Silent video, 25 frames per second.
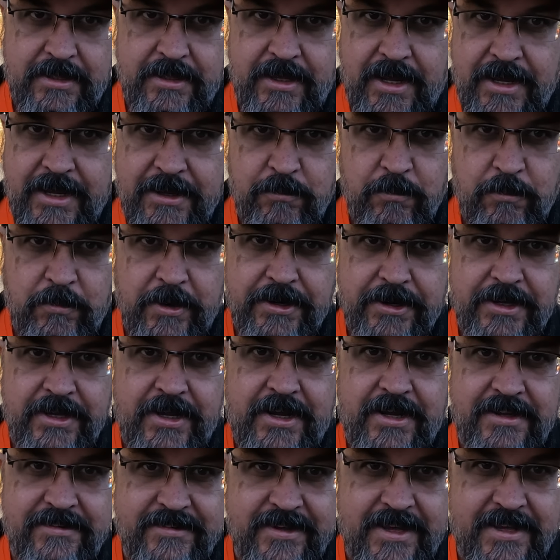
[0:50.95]
I, wear
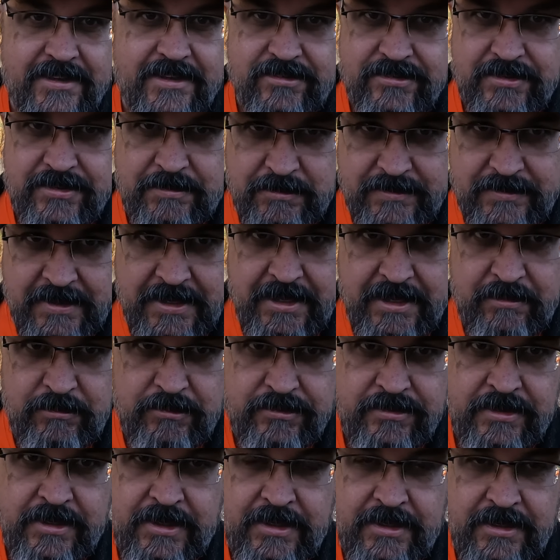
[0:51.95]
contacts
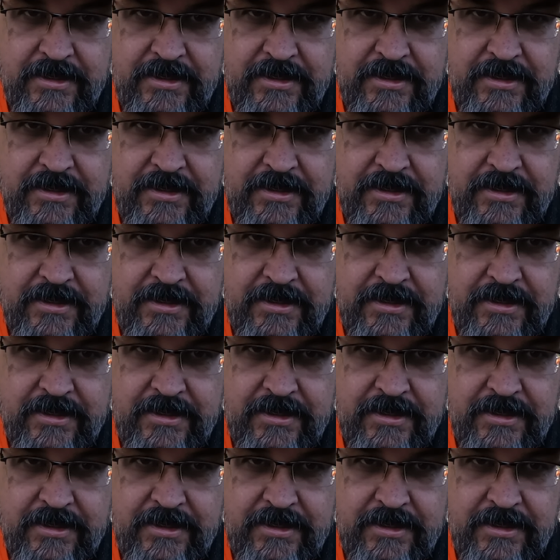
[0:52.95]
sometimes.